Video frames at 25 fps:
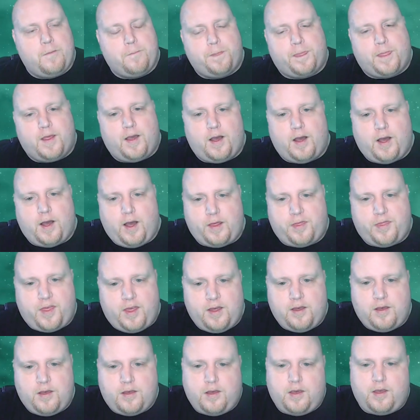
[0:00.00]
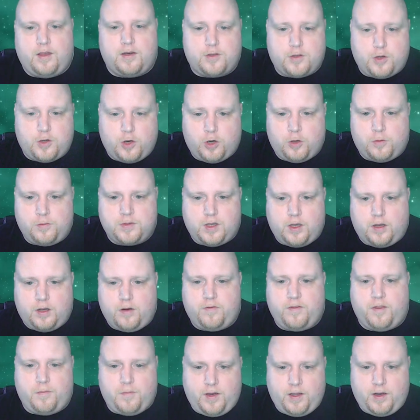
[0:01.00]
I think in terms of
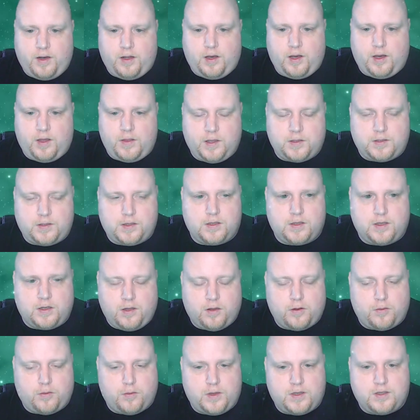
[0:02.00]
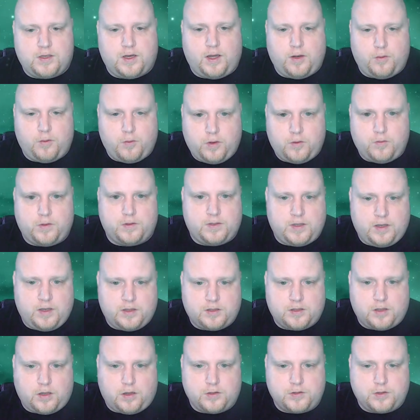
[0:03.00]
the meta, and this is another reason I went with Death
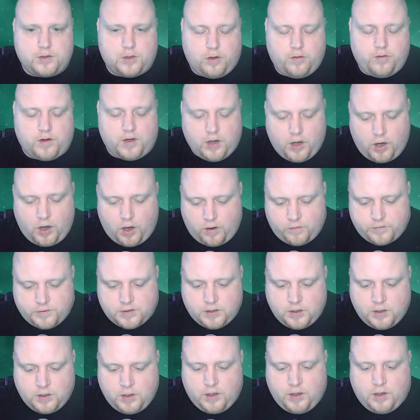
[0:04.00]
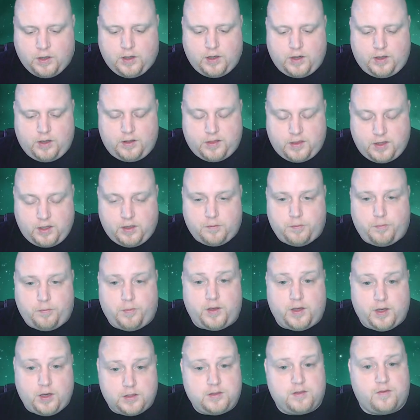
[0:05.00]
Skulls over Goffs, I think
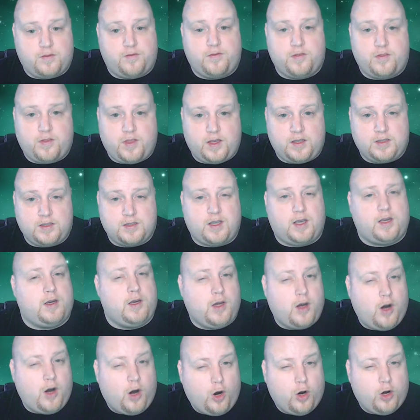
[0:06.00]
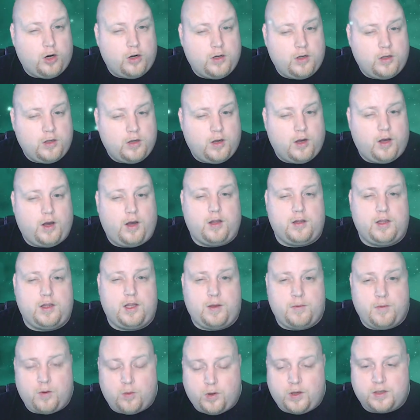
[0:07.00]
because of things like Guard,
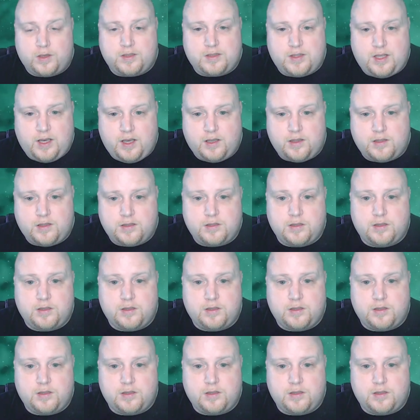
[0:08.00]
Lehman Rust tanks,